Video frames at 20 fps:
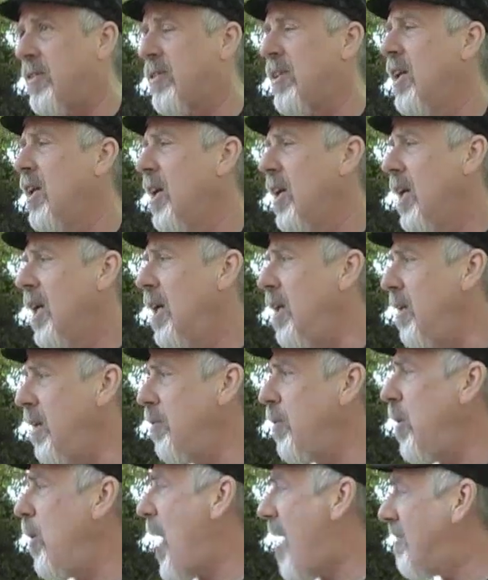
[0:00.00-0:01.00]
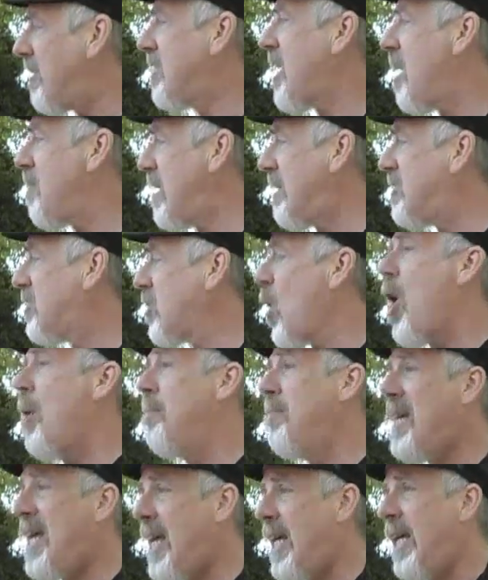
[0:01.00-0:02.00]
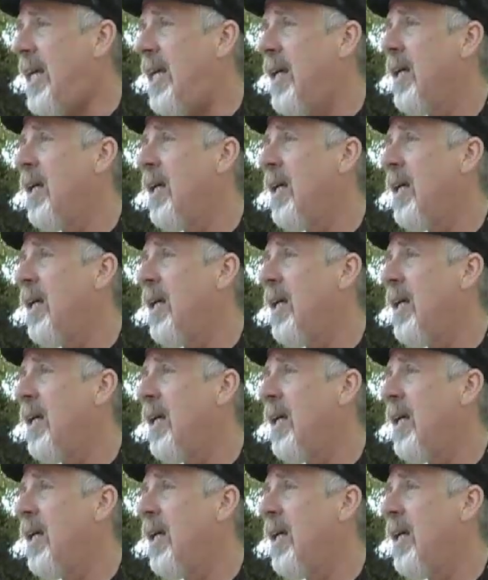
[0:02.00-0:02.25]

And, you know, every time they saw me,